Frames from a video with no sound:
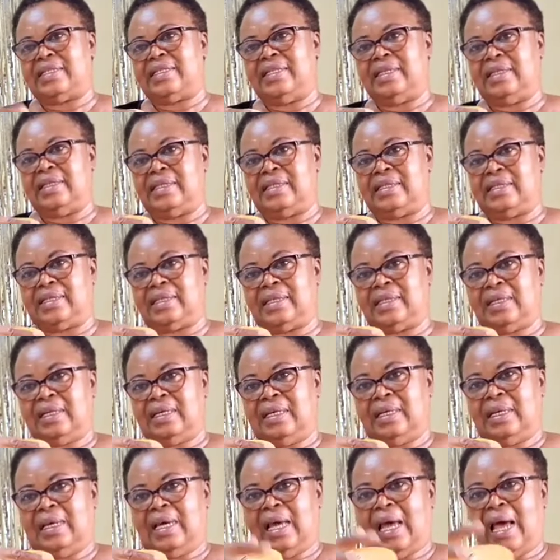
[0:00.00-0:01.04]
yeast.
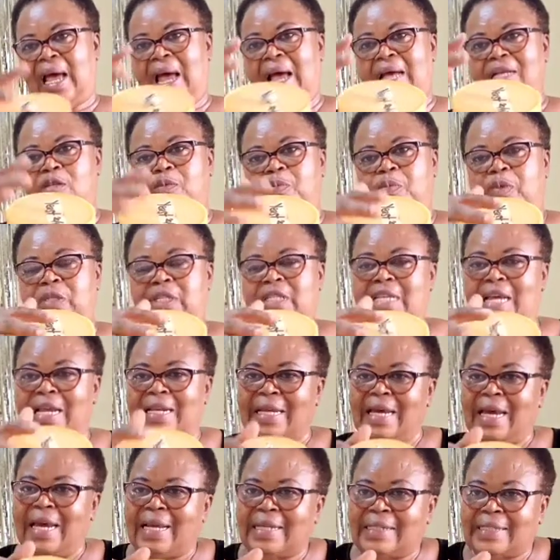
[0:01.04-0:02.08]
I had to put it in an
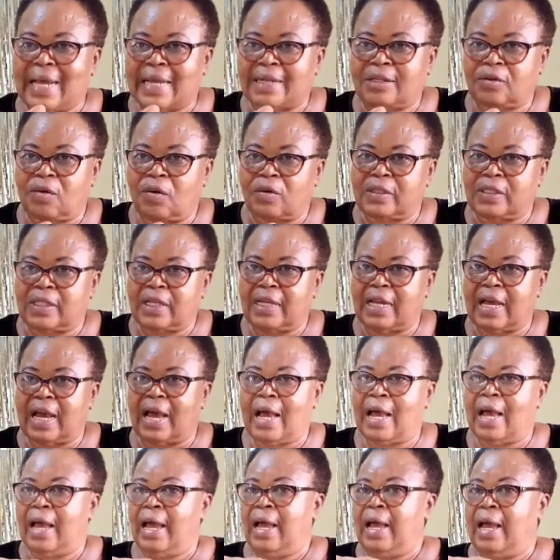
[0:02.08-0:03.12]
airtight container
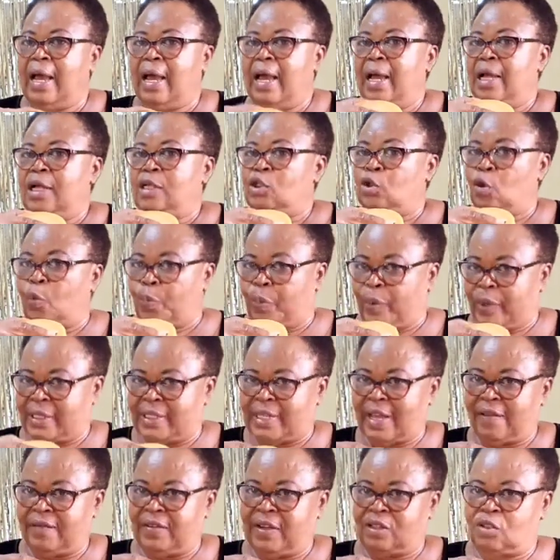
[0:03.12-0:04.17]
to
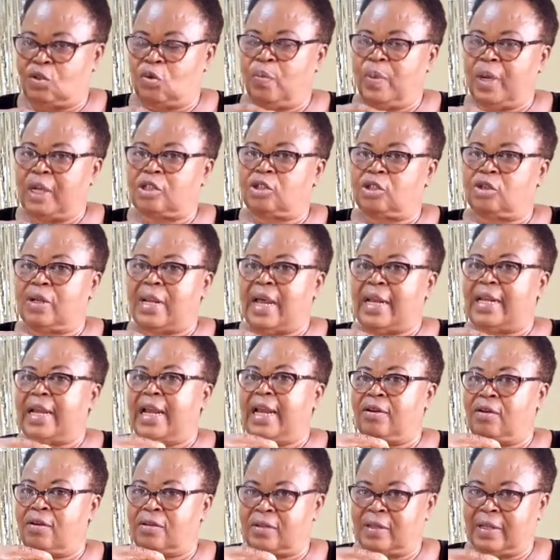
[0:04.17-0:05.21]
preserve it, to make sure that air
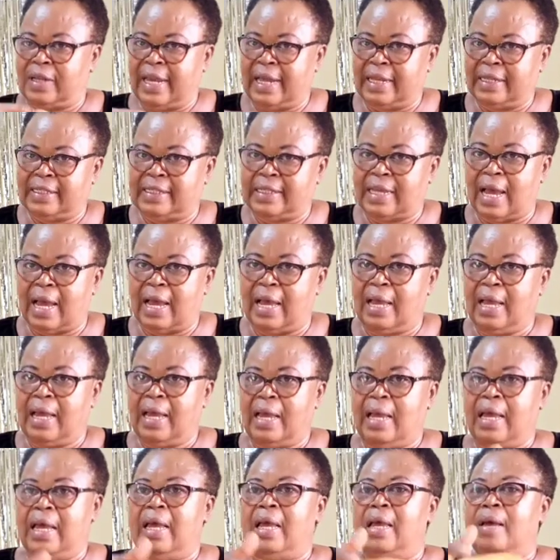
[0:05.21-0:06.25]
doesn't enter.
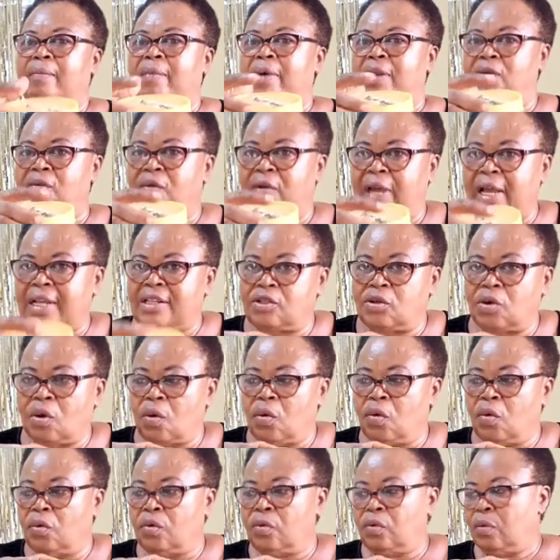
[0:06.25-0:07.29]
When you get your
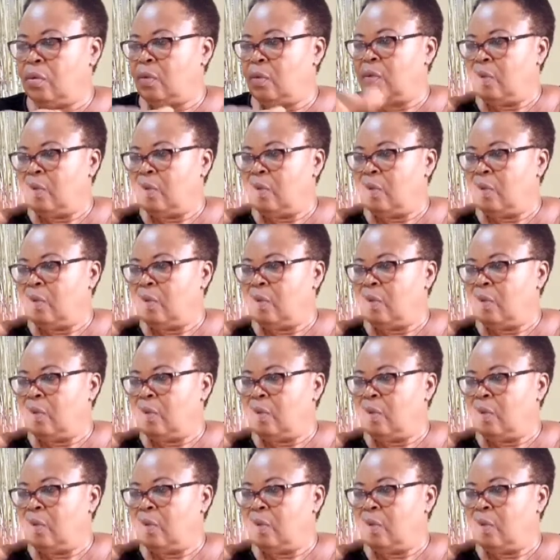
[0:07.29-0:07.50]
own,